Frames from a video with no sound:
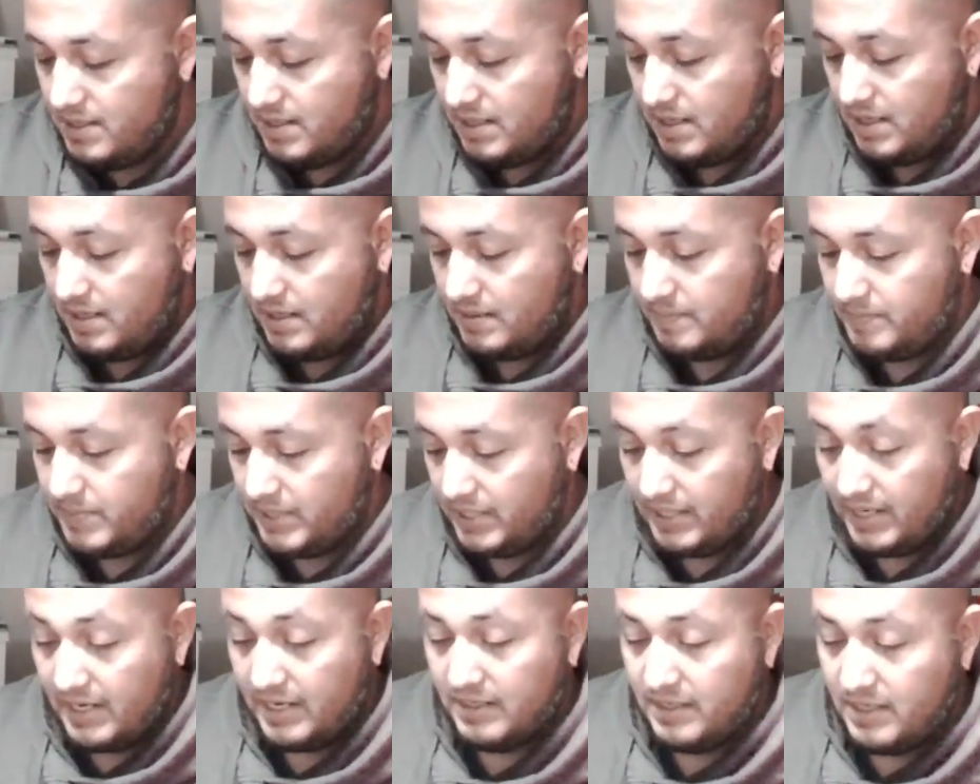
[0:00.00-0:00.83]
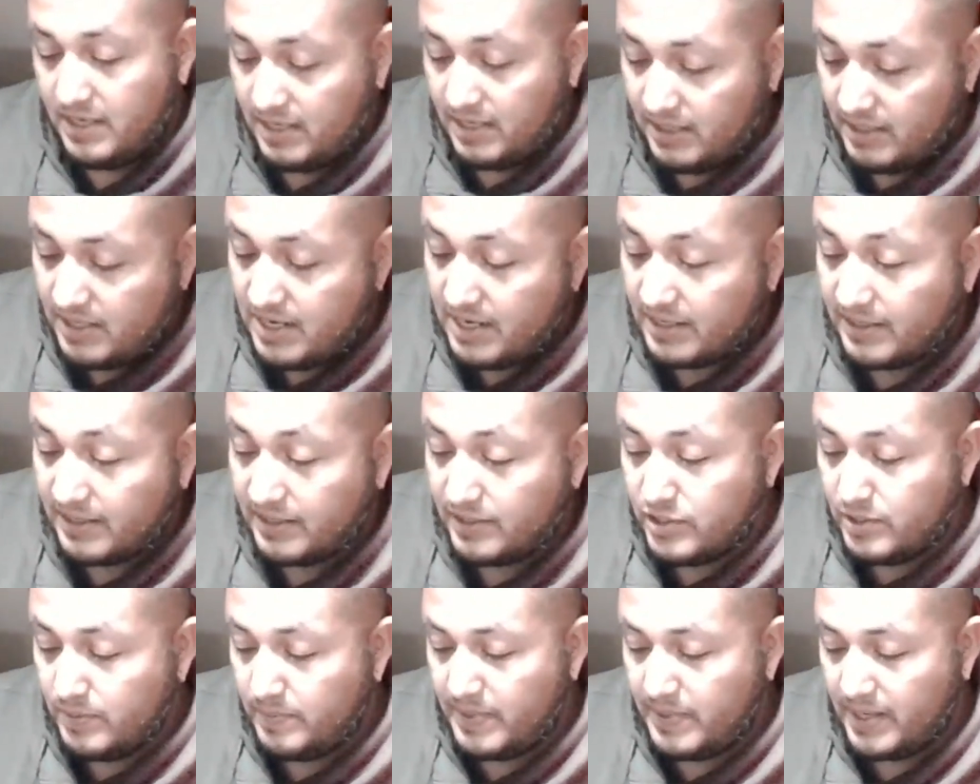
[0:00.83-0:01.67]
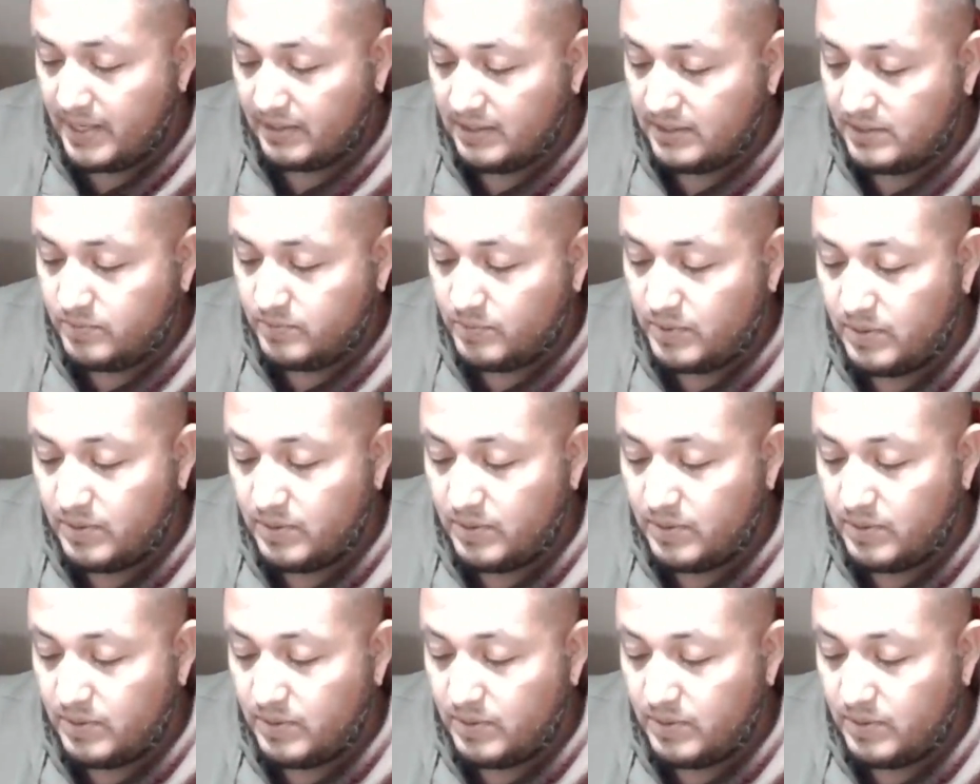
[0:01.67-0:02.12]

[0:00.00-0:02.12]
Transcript: But again, nothing too big. This